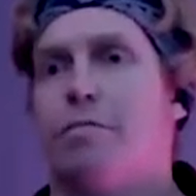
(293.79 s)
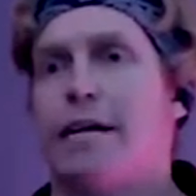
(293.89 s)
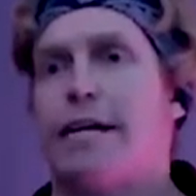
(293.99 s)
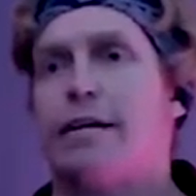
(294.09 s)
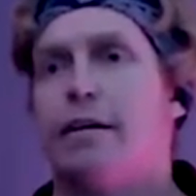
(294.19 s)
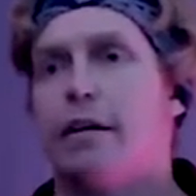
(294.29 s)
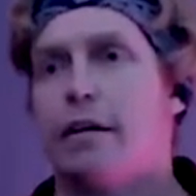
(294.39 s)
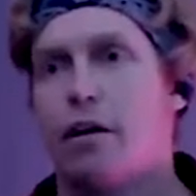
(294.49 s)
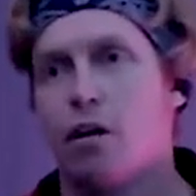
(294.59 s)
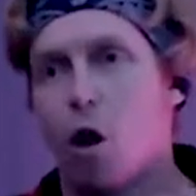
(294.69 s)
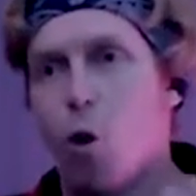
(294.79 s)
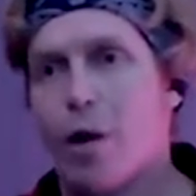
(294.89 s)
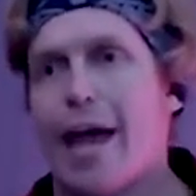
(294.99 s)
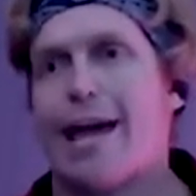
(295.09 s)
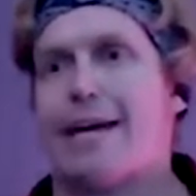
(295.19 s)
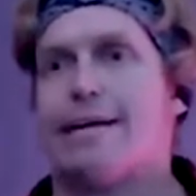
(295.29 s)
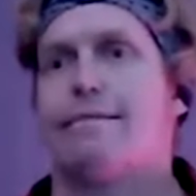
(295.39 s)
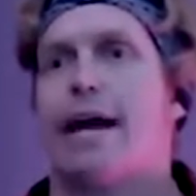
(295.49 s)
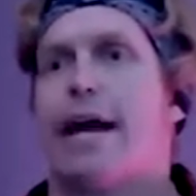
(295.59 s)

to be okay.